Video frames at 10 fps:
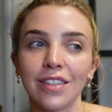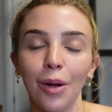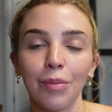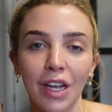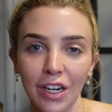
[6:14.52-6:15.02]

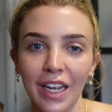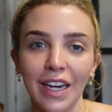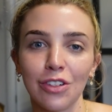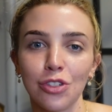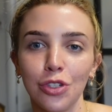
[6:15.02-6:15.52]
I'm going to get
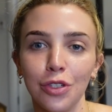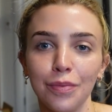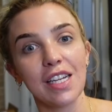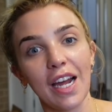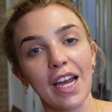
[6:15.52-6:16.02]
into.
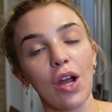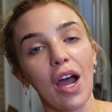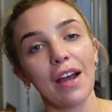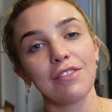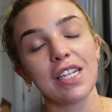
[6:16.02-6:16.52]
Today I
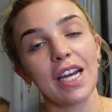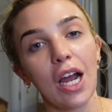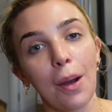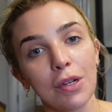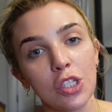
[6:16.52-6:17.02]
have to take
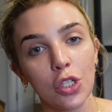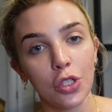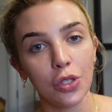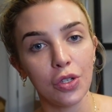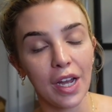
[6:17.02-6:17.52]
Harper
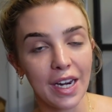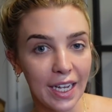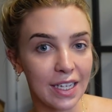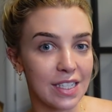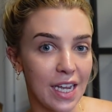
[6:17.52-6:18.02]
to an
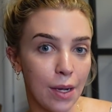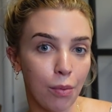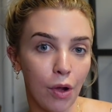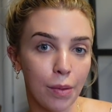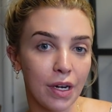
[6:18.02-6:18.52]
ENT
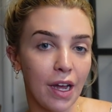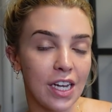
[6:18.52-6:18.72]
appointment.